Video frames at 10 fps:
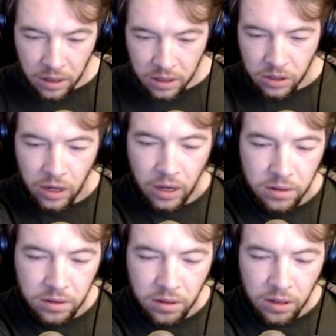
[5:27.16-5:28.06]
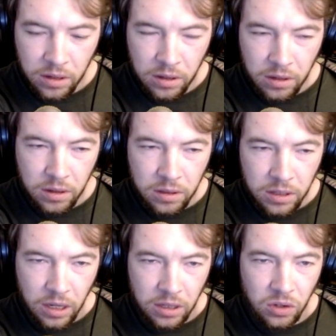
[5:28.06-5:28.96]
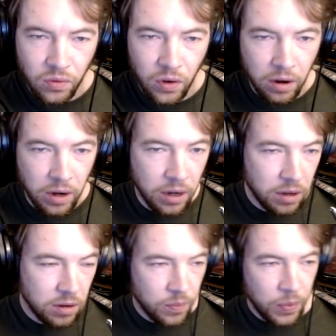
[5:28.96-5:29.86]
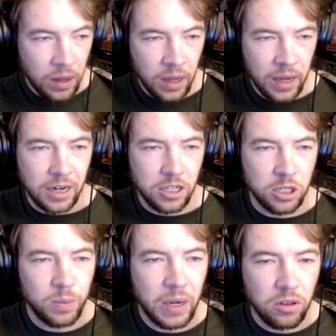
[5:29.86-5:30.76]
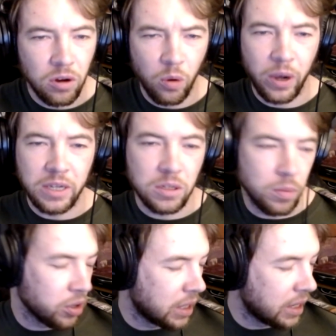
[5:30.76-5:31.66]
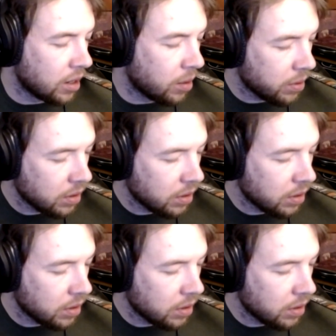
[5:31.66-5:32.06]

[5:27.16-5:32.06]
So yeah, it's got this very, and I suspect there are ways to pretty it up.